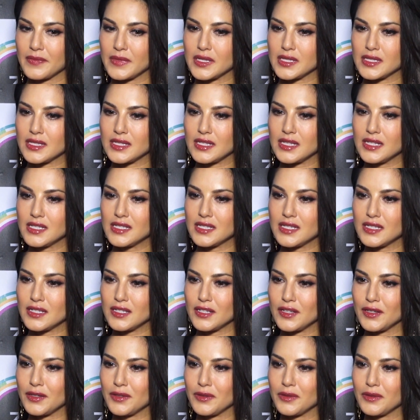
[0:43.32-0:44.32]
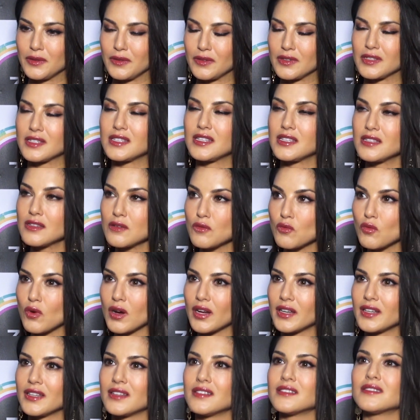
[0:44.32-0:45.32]
season
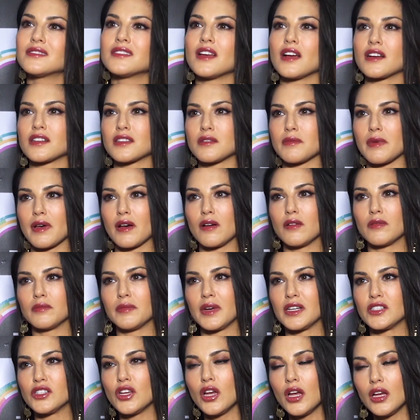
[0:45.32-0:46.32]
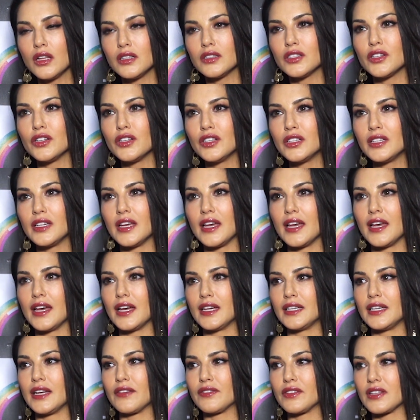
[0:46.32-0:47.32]
1 talks about my childhood
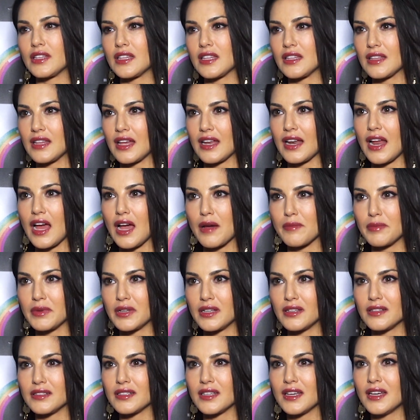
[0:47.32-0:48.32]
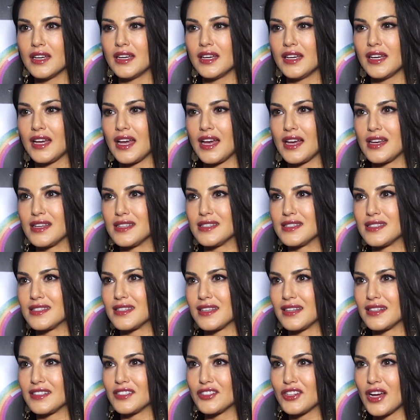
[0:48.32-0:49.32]
and everything that happened as
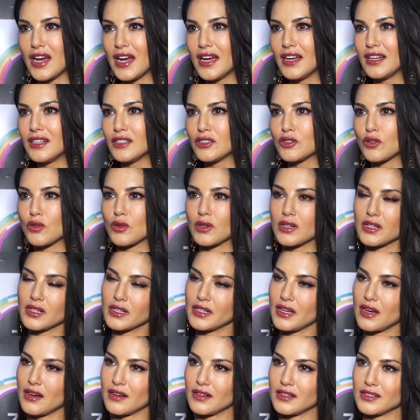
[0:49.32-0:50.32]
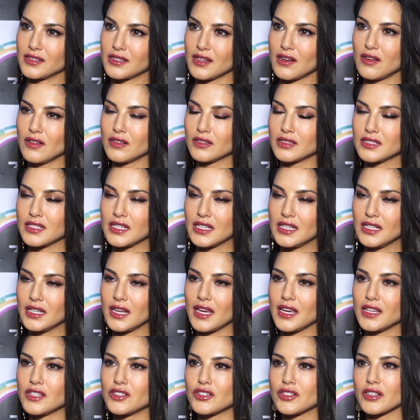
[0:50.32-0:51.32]
a child or a young adult,
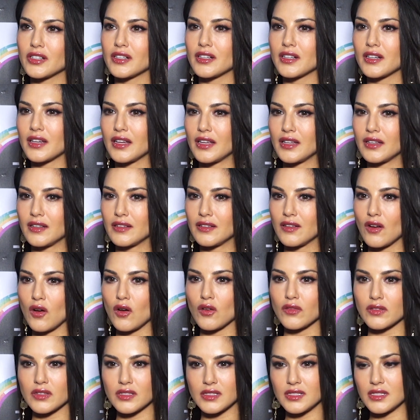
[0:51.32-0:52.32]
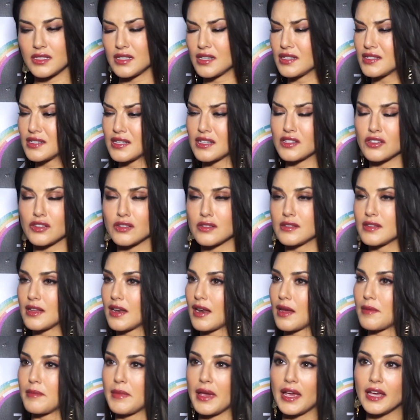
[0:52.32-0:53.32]
teenager, and all the decisions
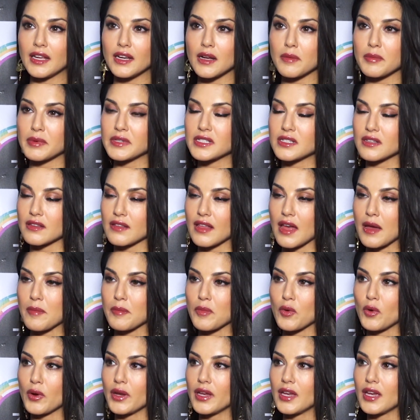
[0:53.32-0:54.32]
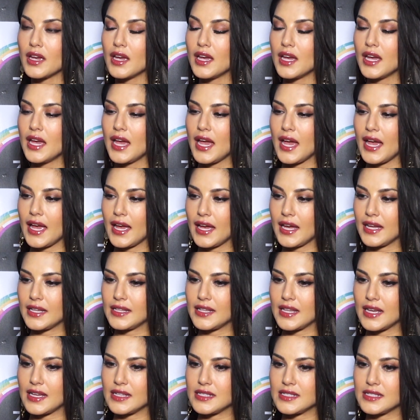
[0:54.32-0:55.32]
that I made up until that point.
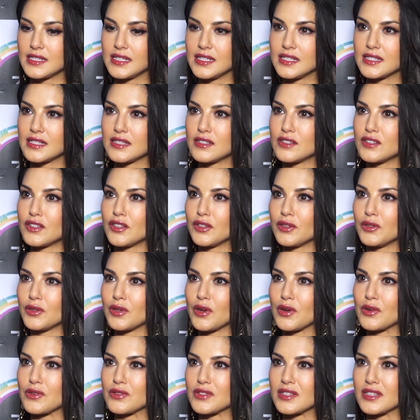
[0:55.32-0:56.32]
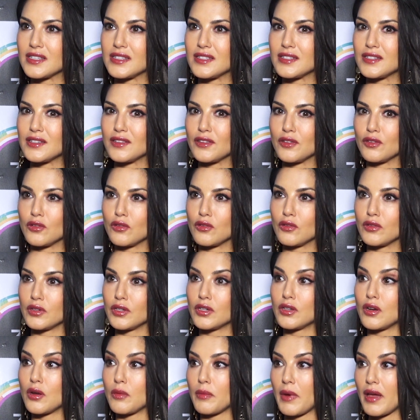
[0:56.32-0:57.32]
And then season 2 goes into,
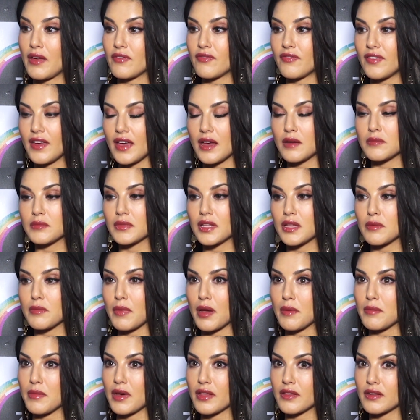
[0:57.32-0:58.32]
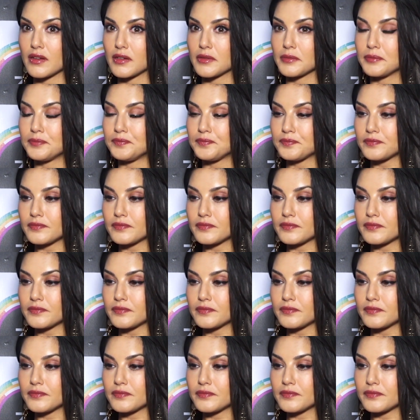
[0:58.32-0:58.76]
you know, my family, my mother